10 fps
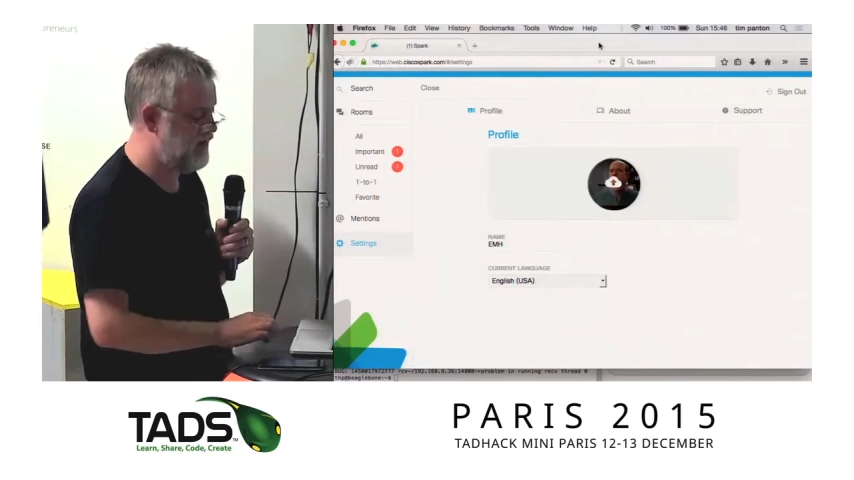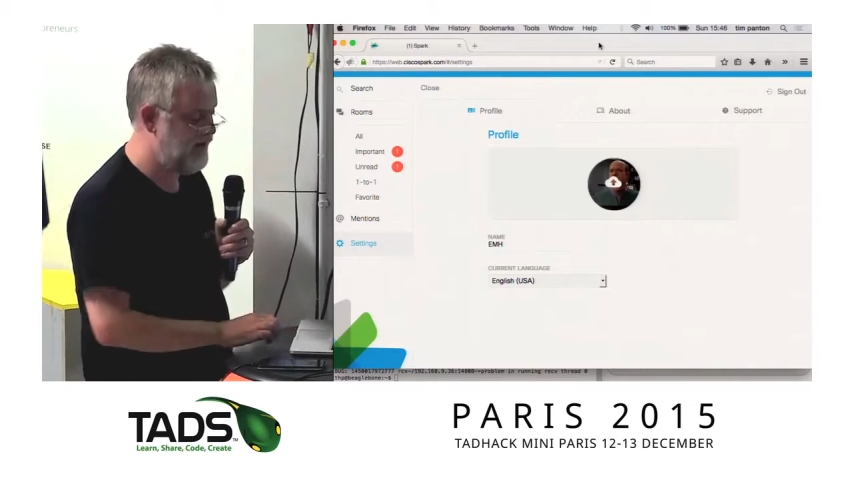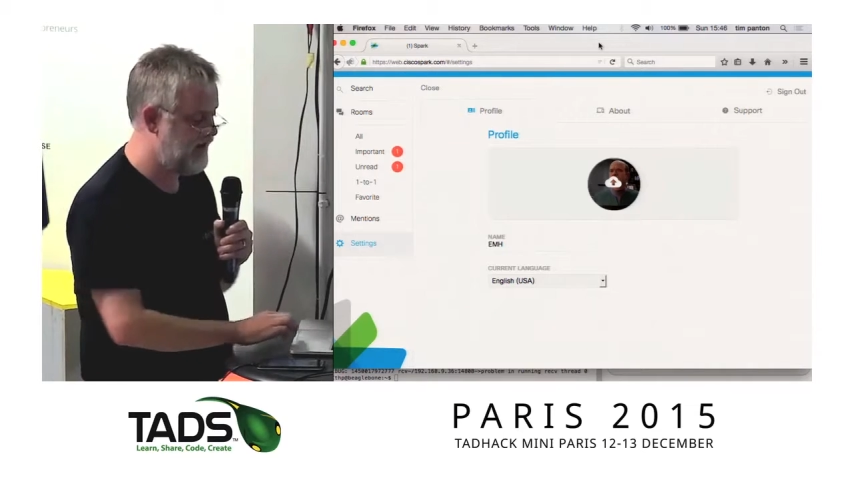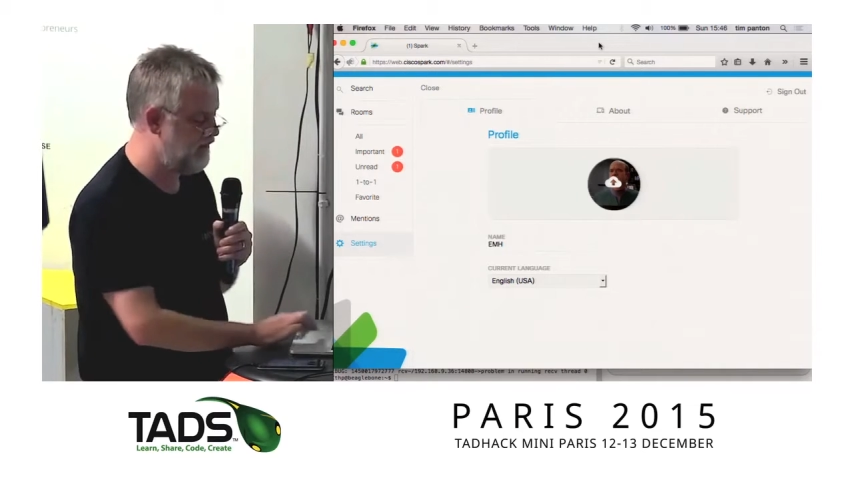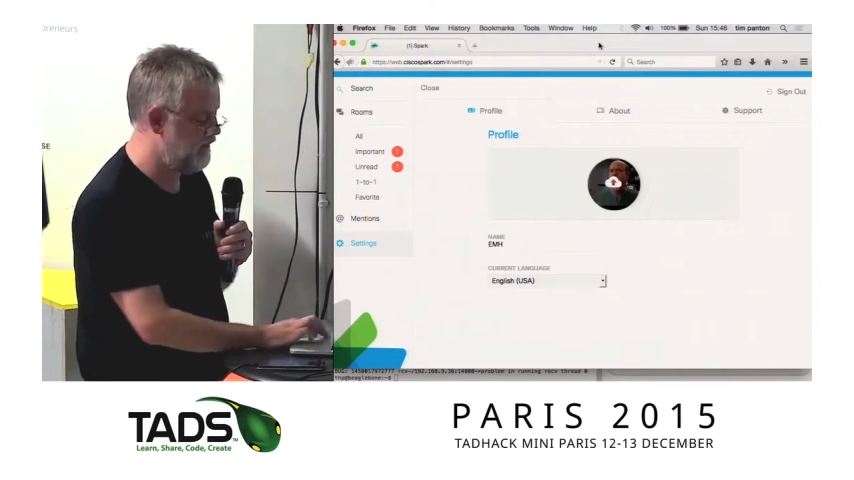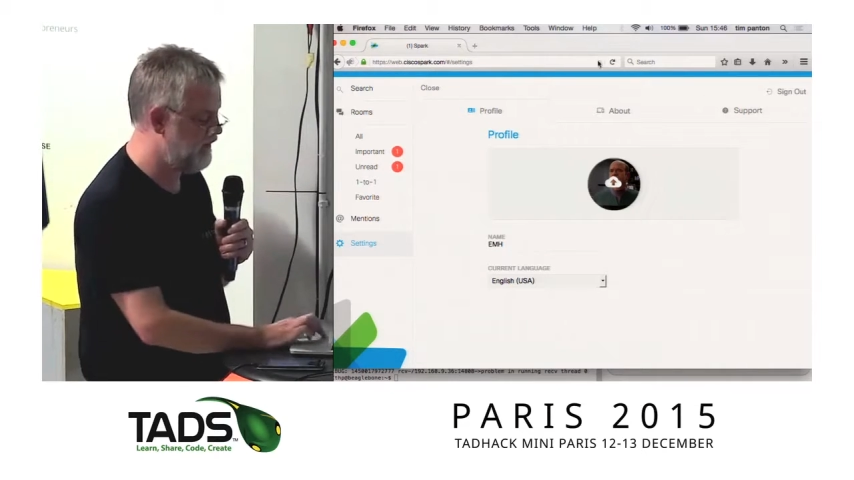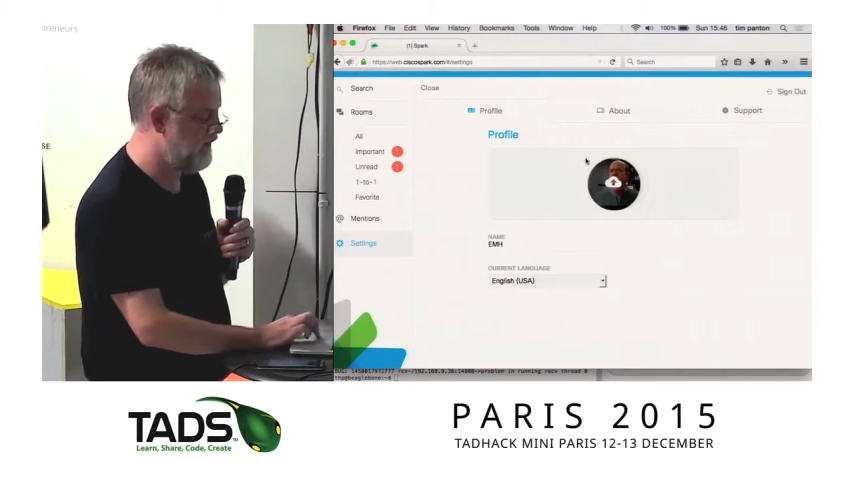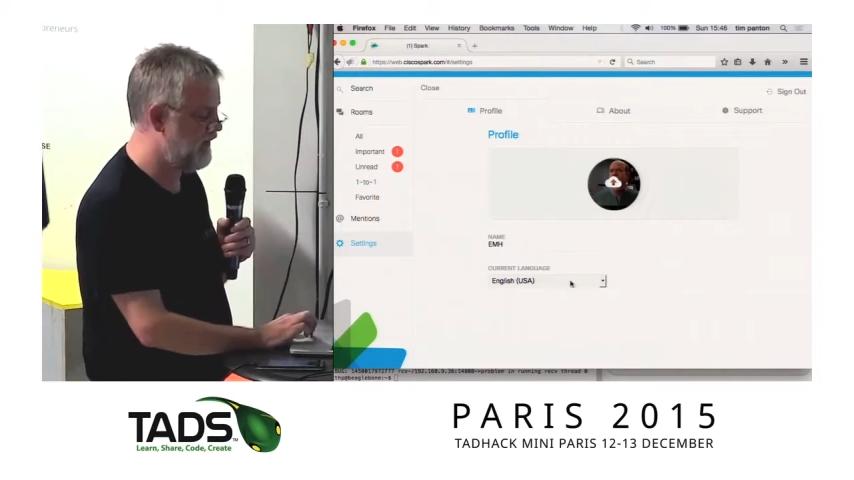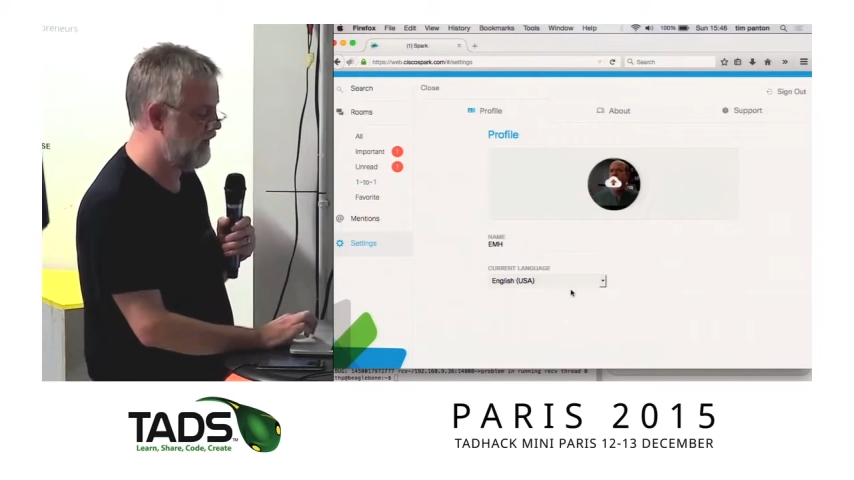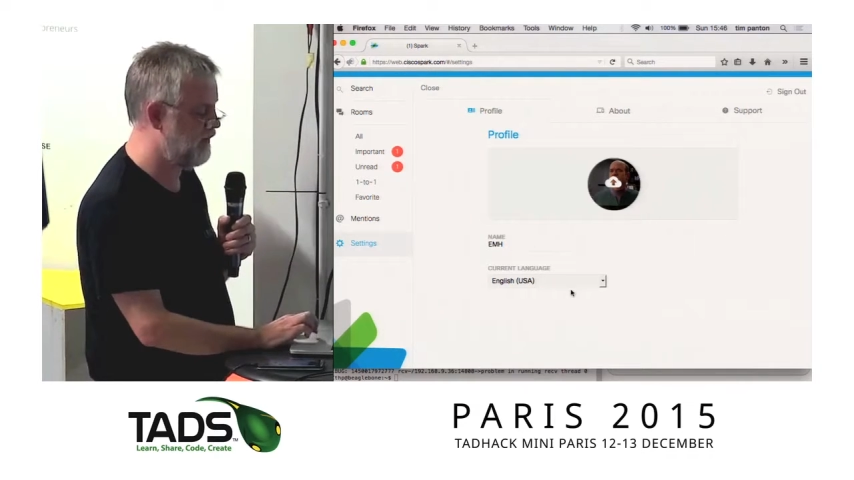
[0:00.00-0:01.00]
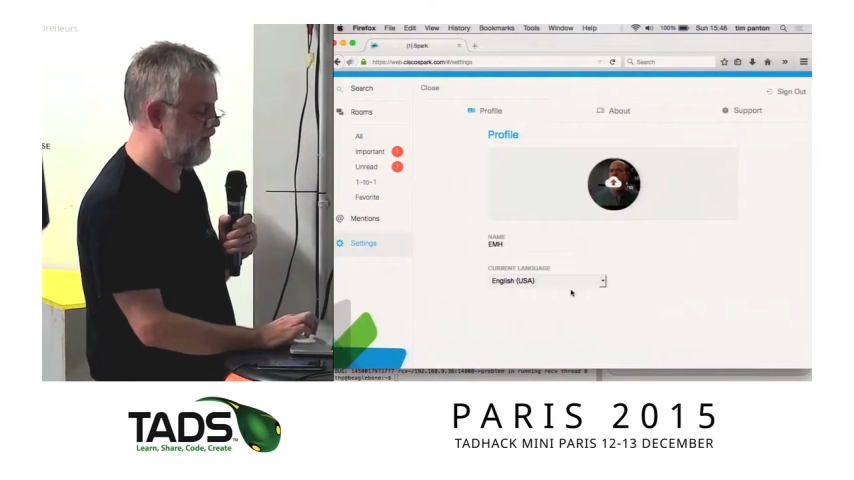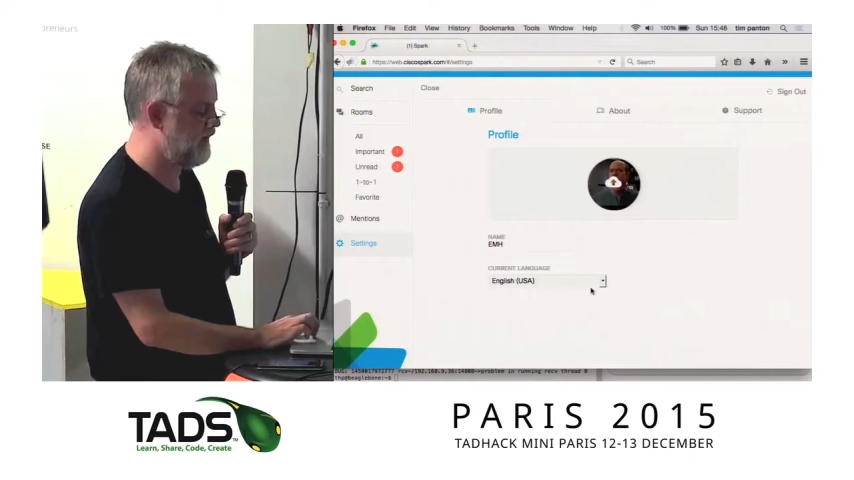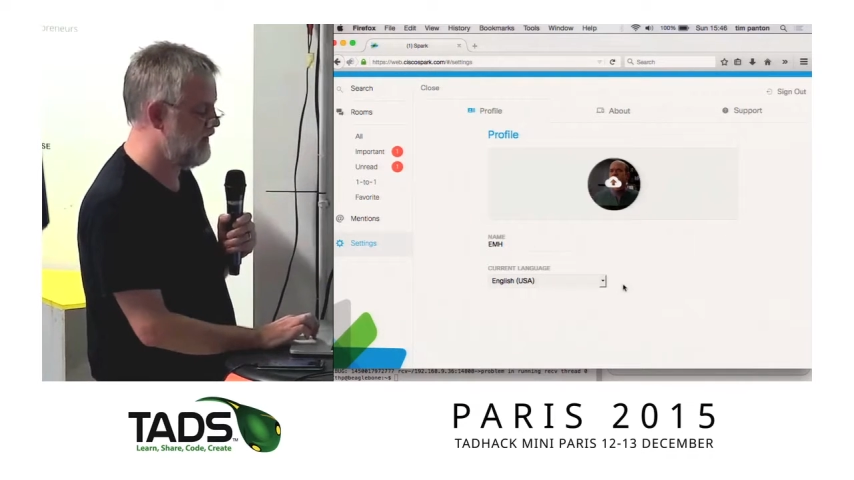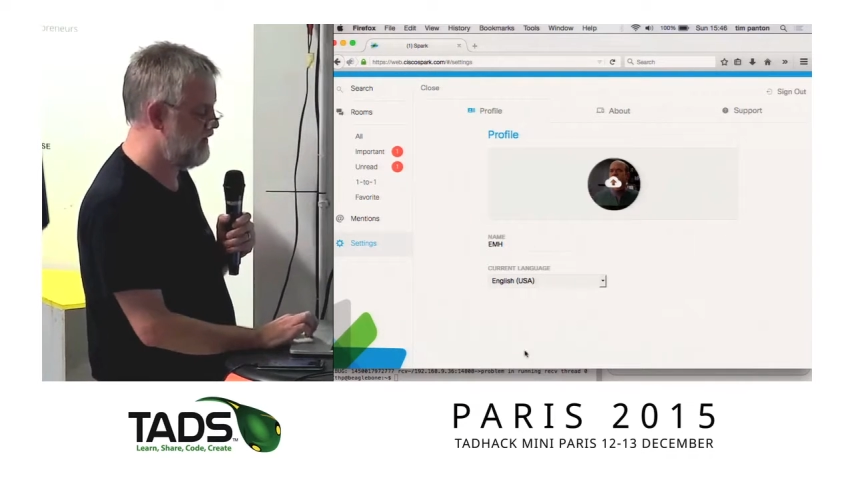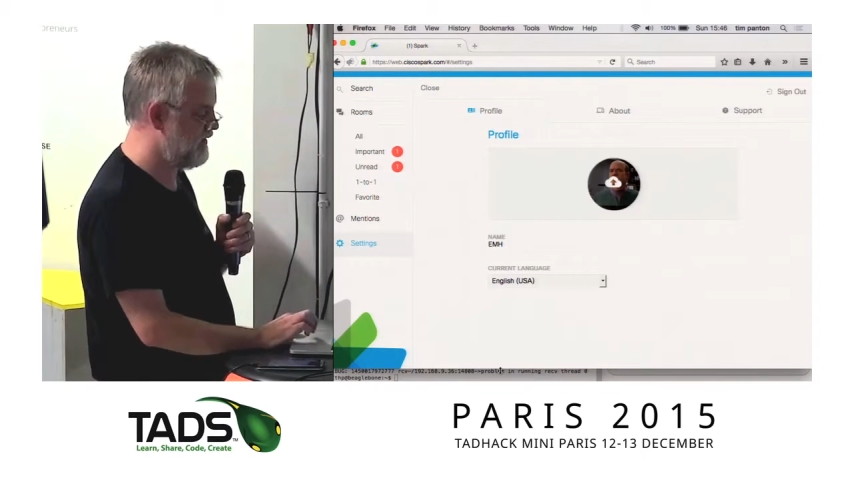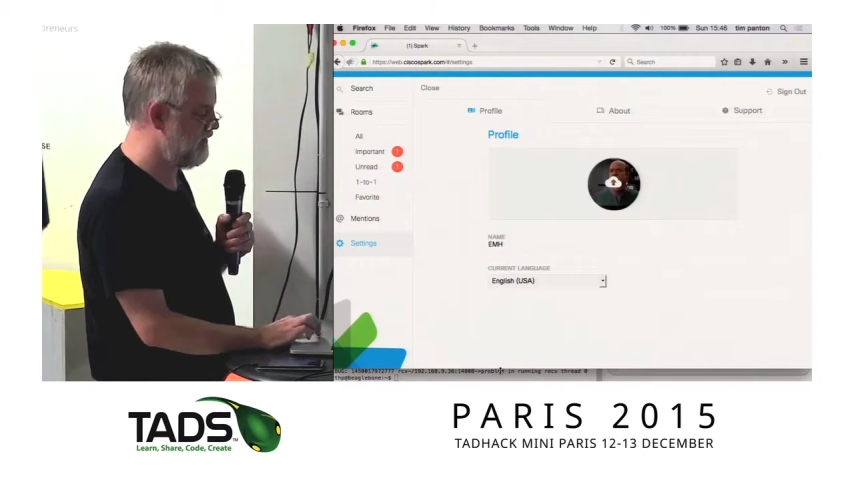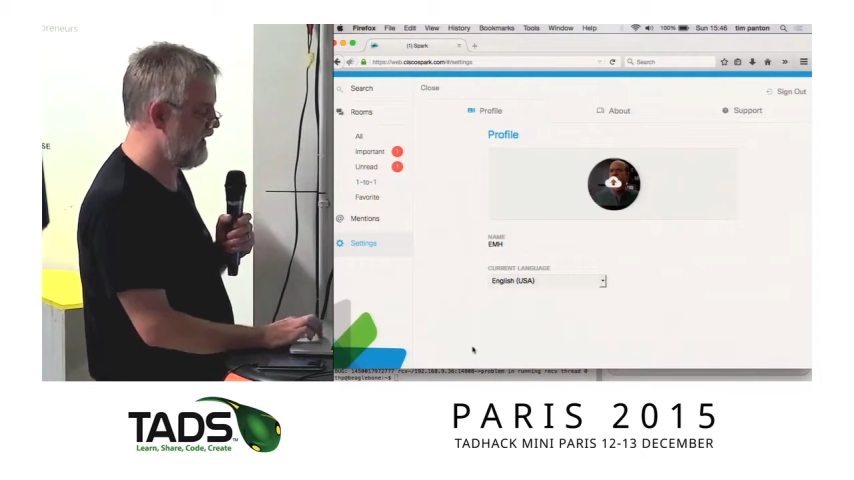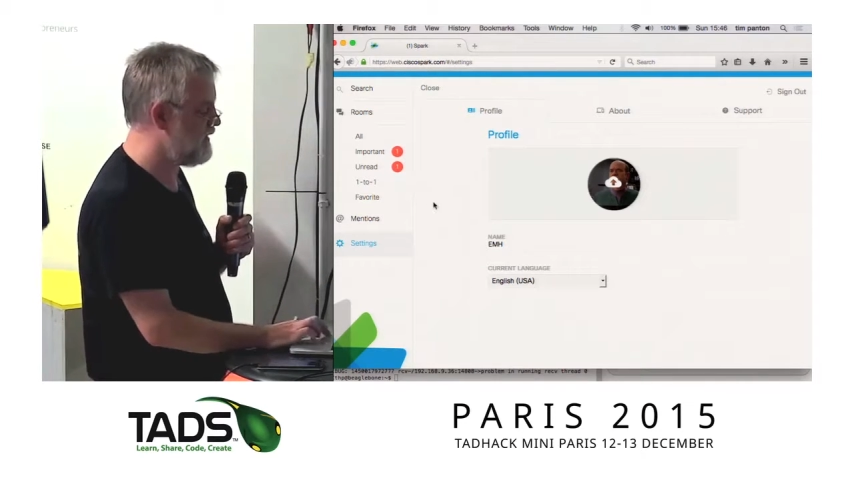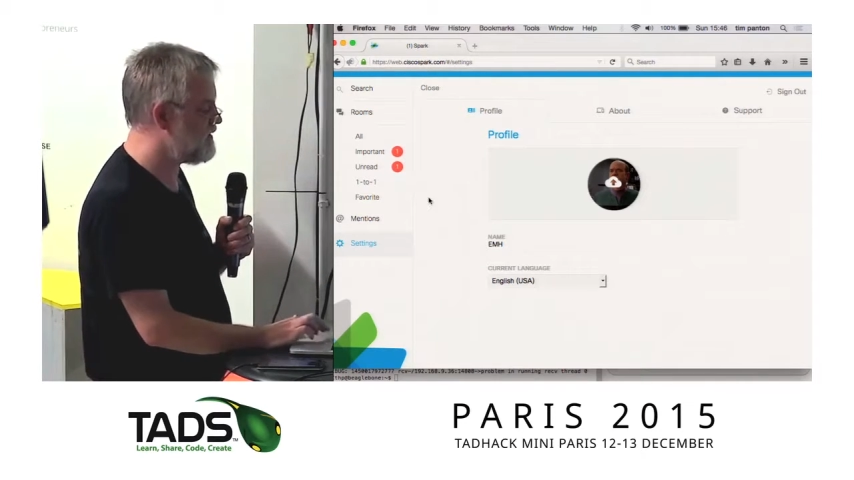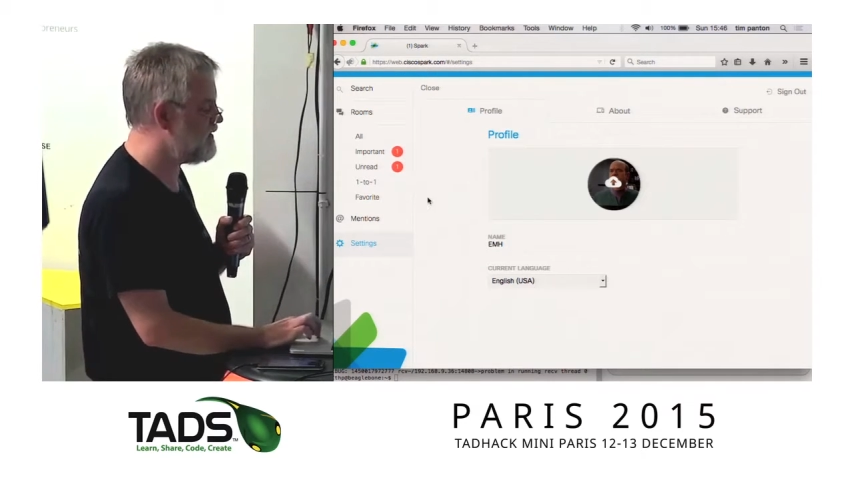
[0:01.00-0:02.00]
IM
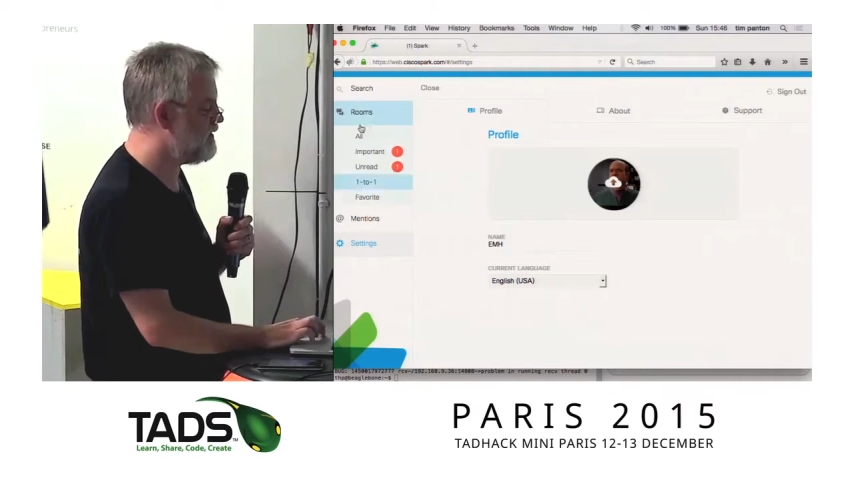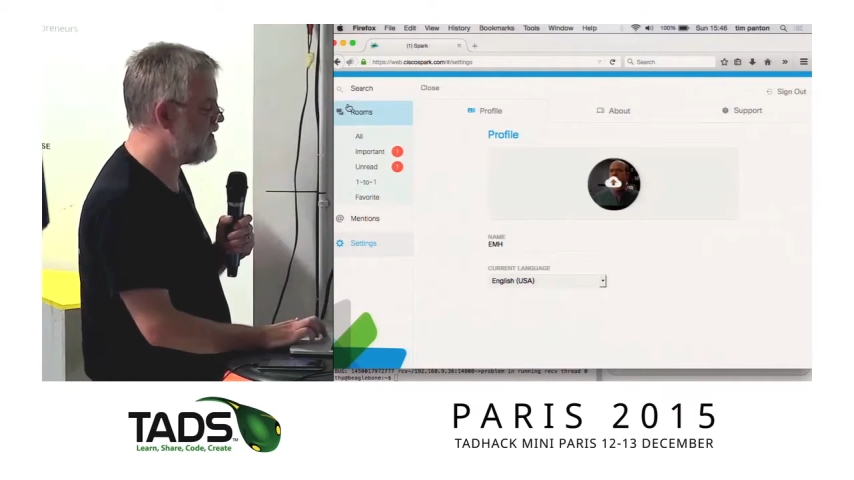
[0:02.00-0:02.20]
device.